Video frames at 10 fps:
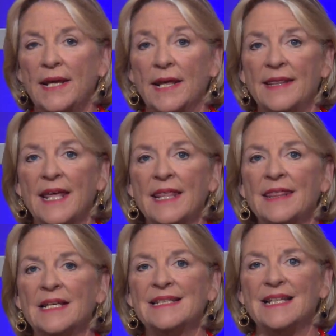And
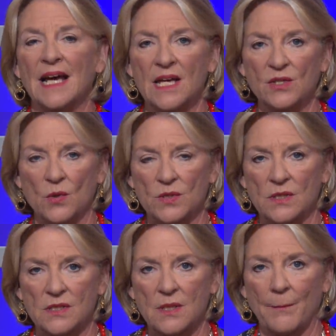then the
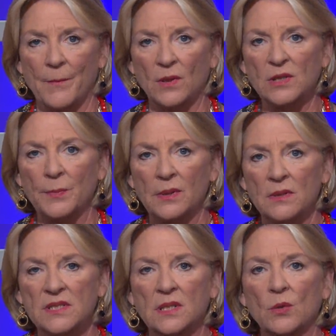diagnosis
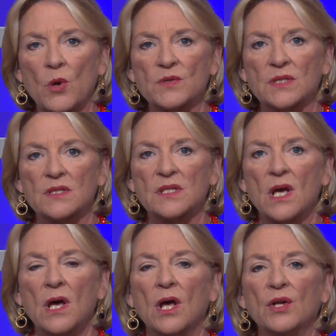multiple sclerosis,
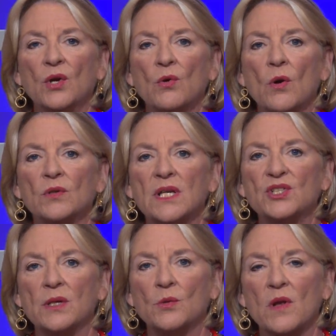a
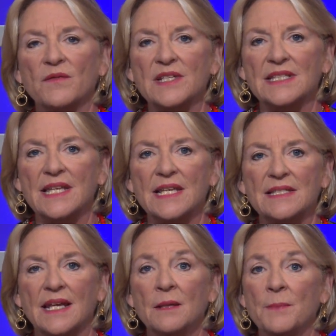neurodegenerative
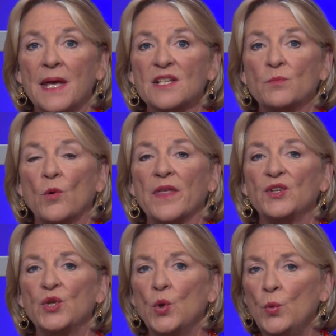disease that impacts more
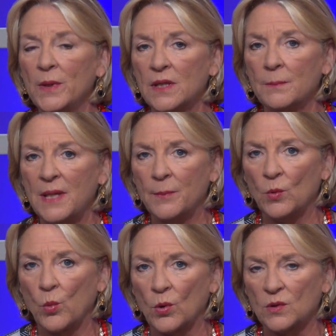than 2 million
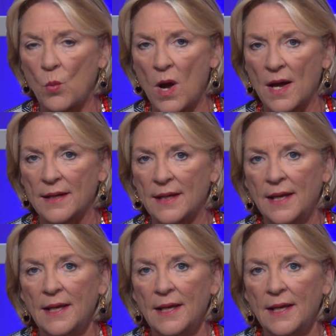people worldwide.